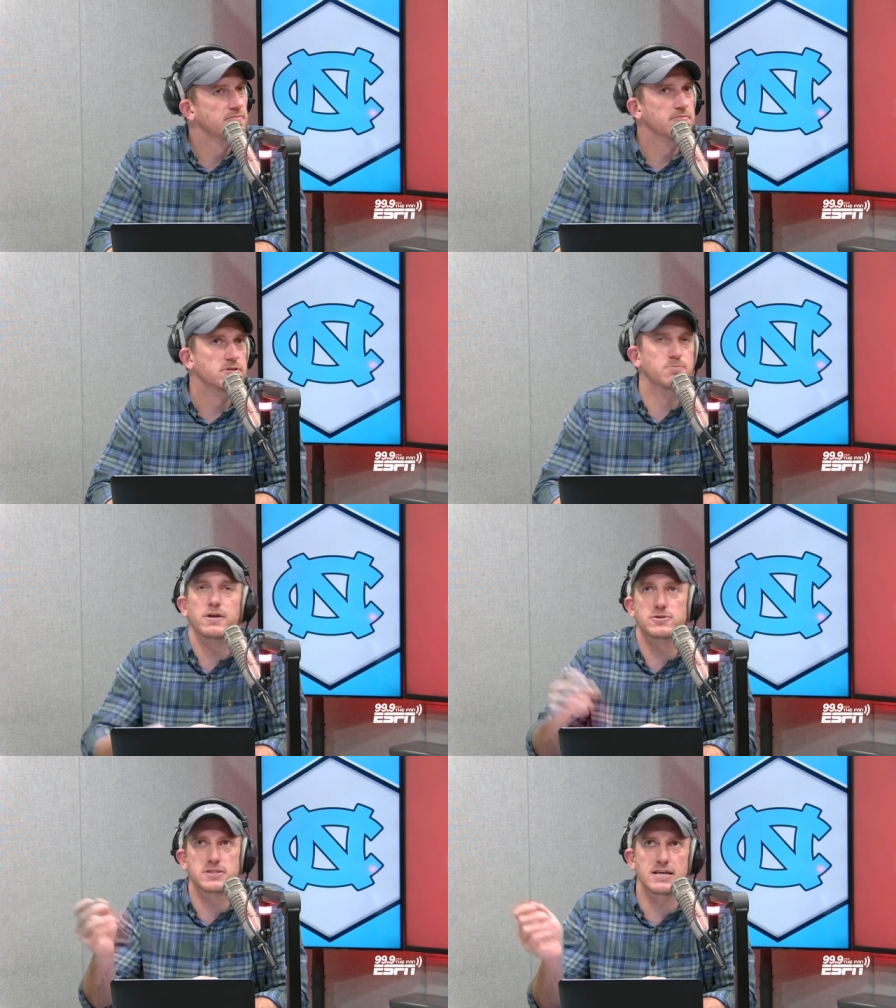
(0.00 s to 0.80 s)

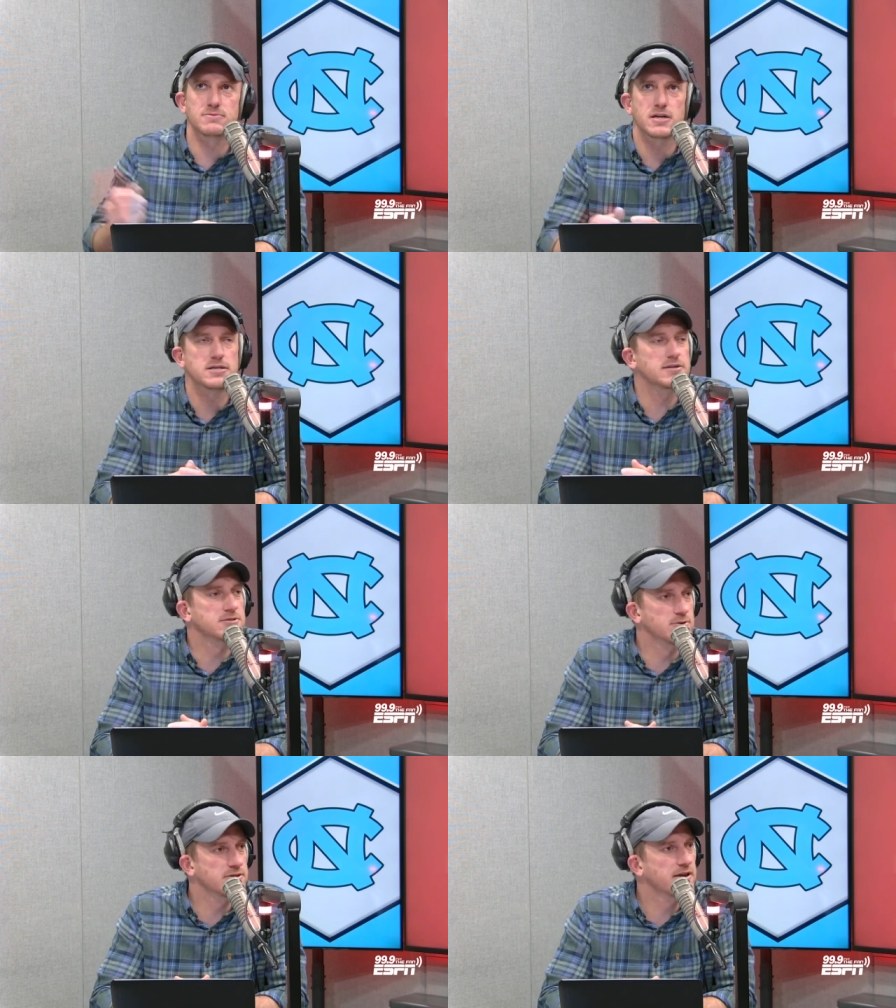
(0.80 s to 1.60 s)
Special teams touchdowns.
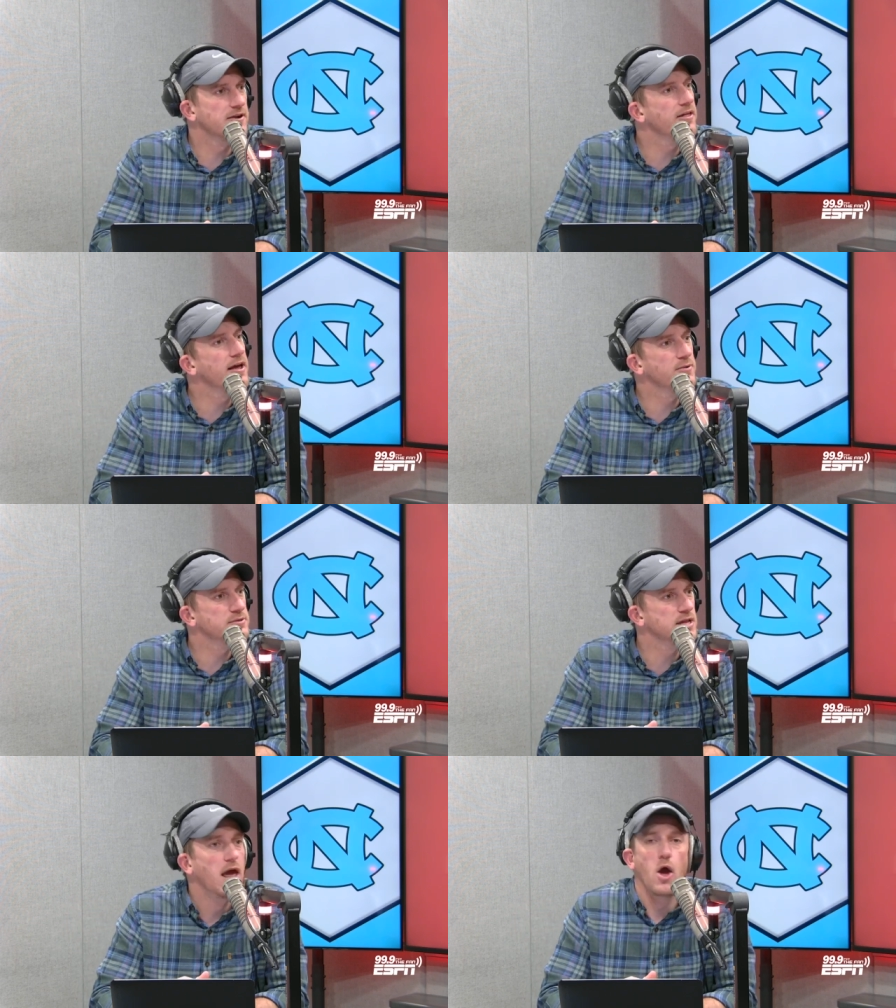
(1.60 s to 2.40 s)
North Carolina
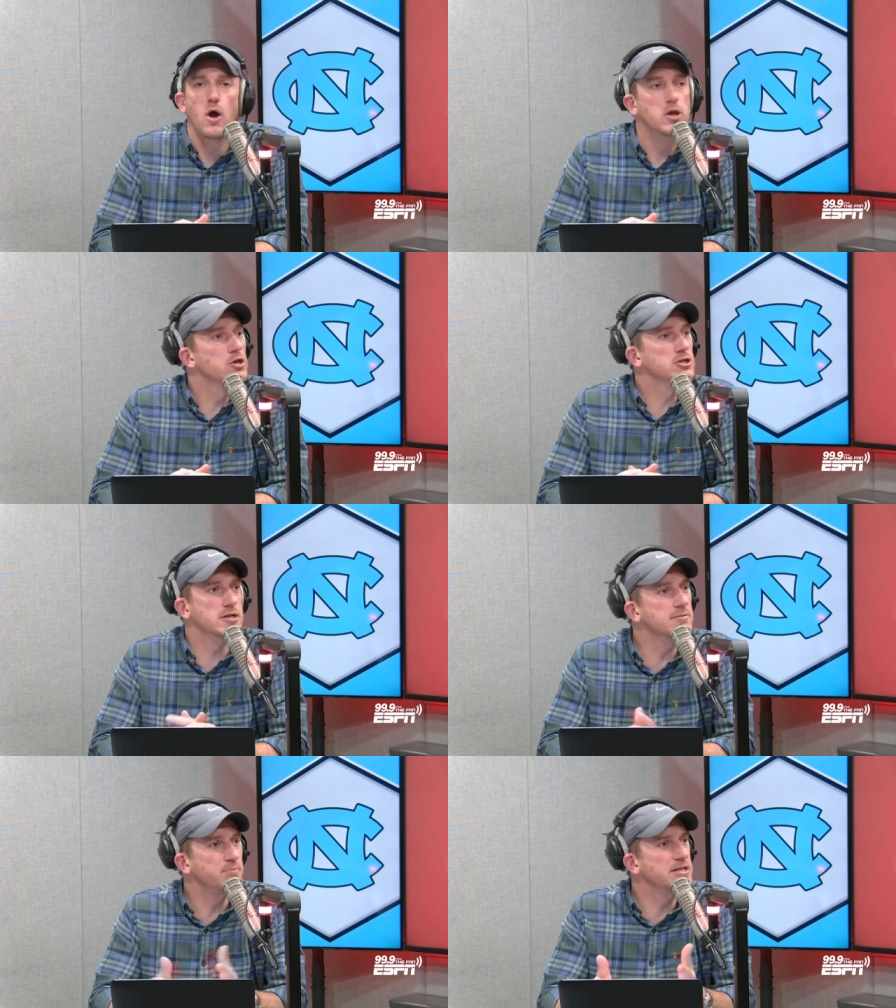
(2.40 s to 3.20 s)
was. You
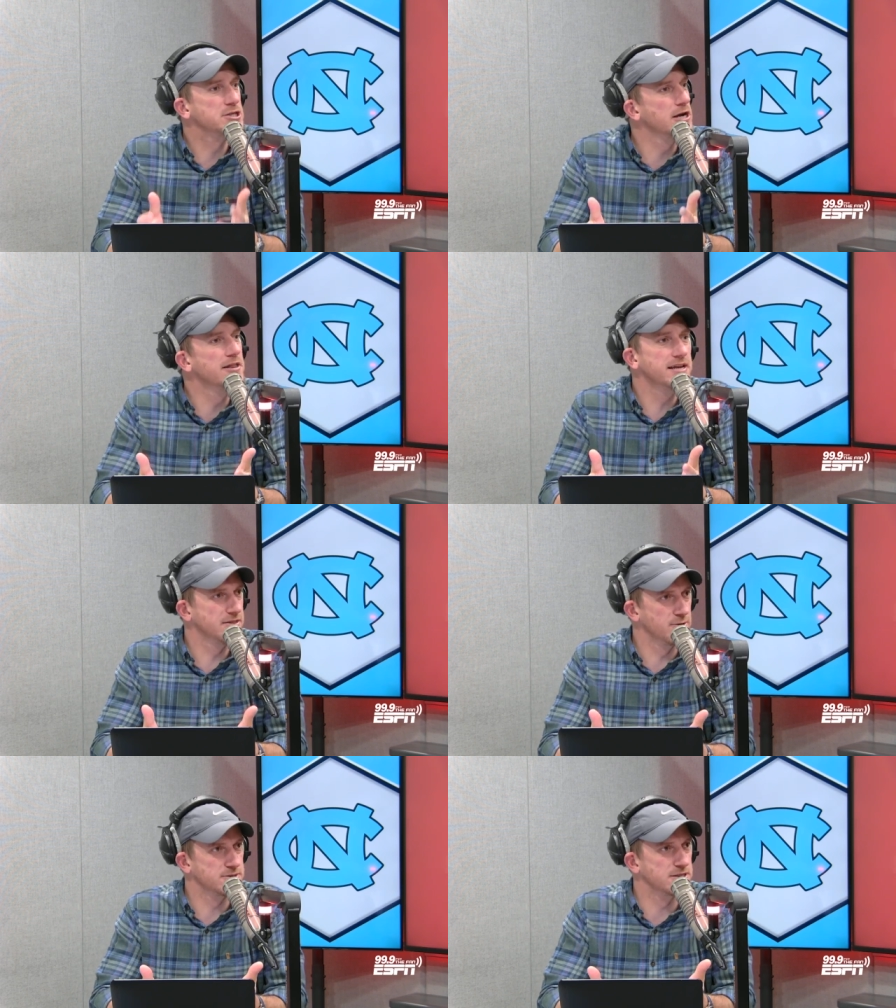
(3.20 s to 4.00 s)
shouldn't be chilling in
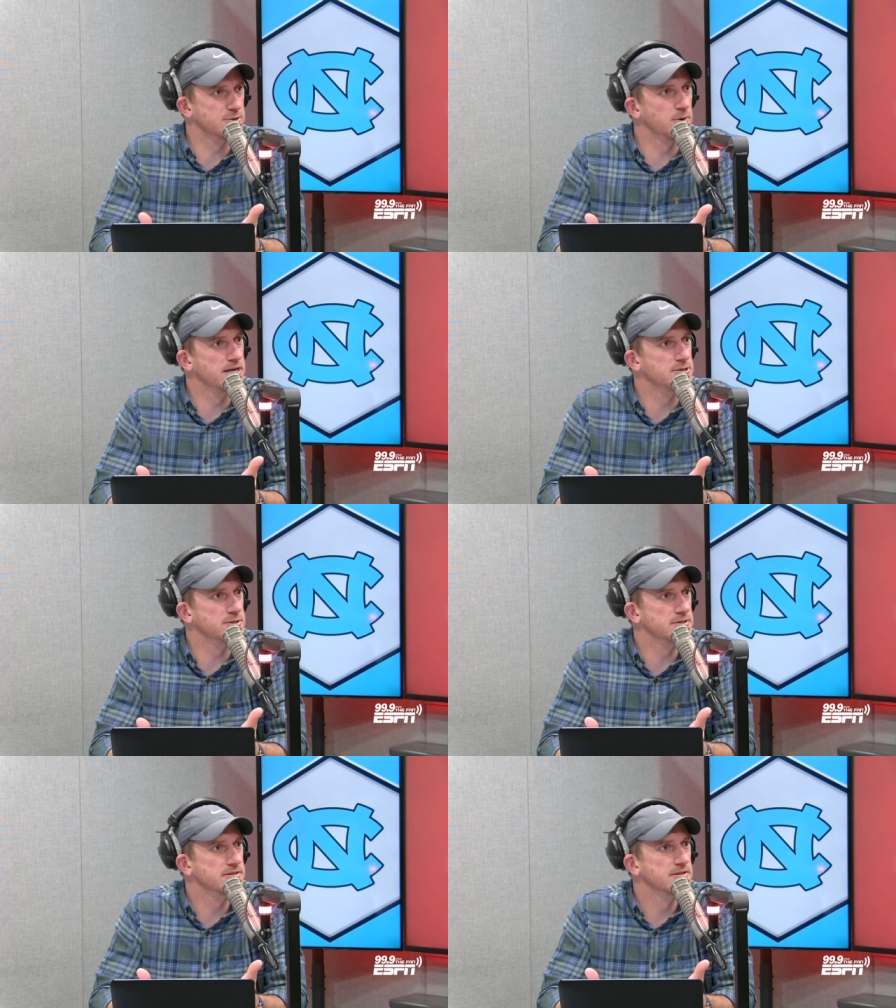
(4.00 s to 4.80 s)
those
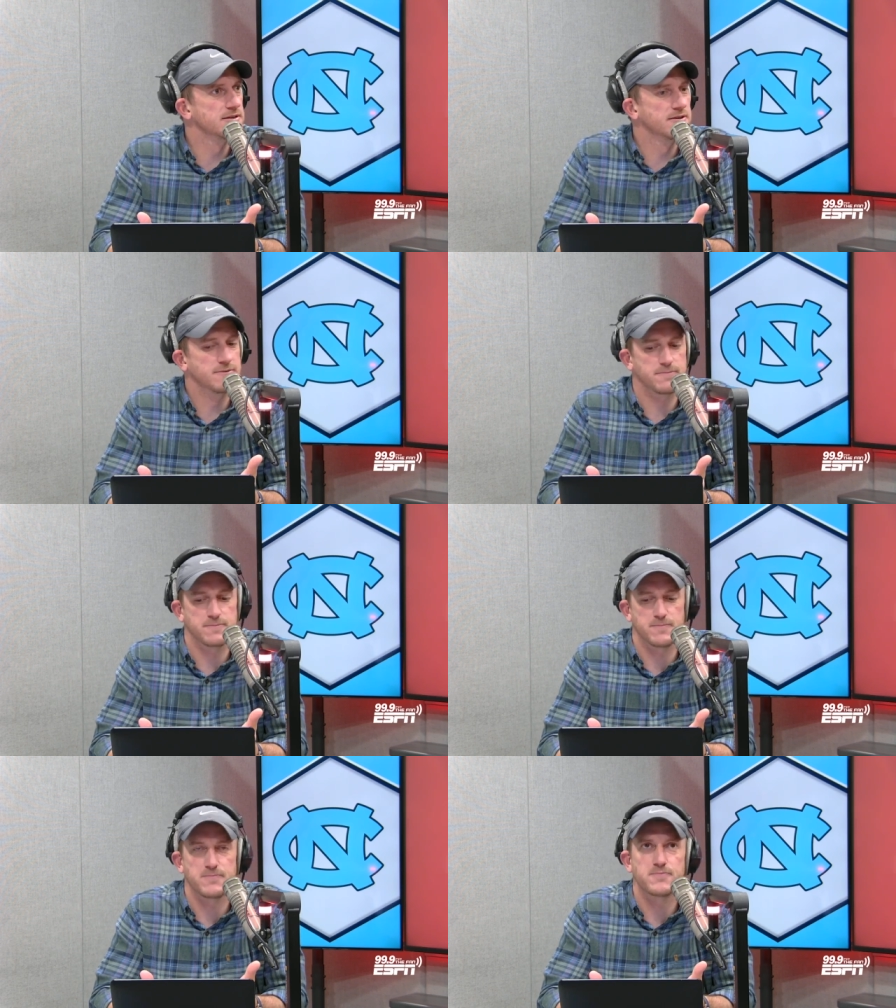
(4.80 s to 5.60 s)
situations. You're sitting there
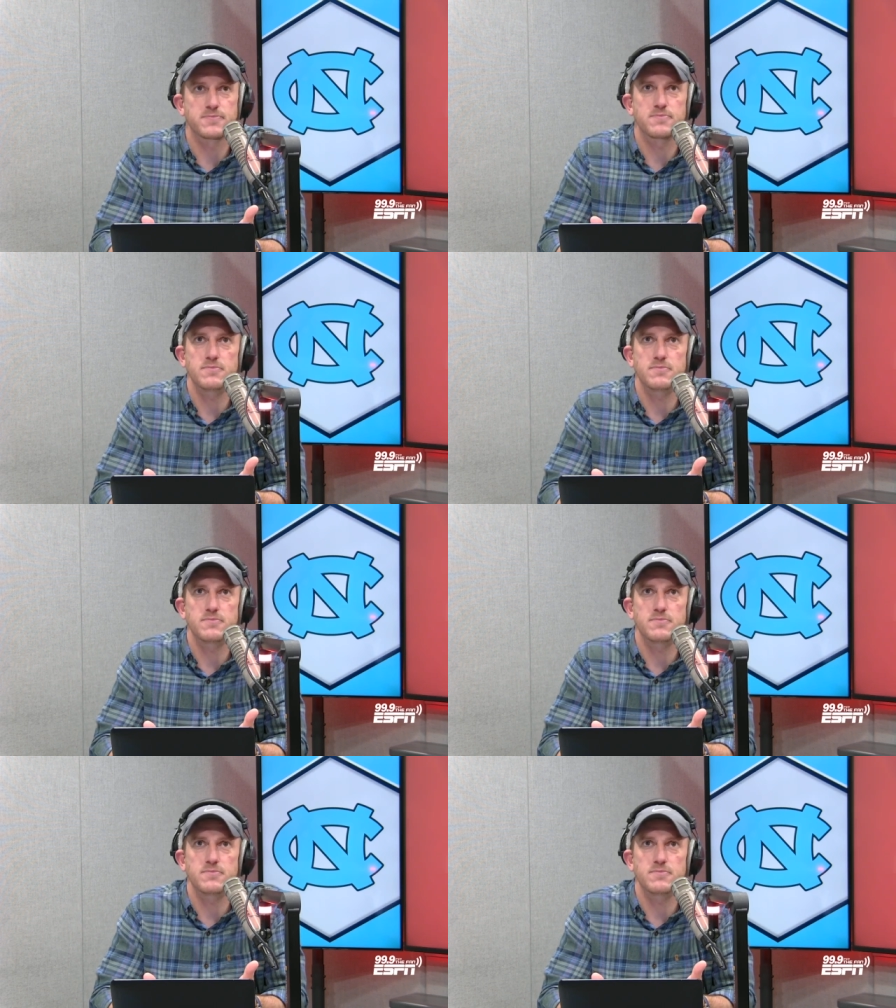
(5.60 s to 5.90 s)
watching West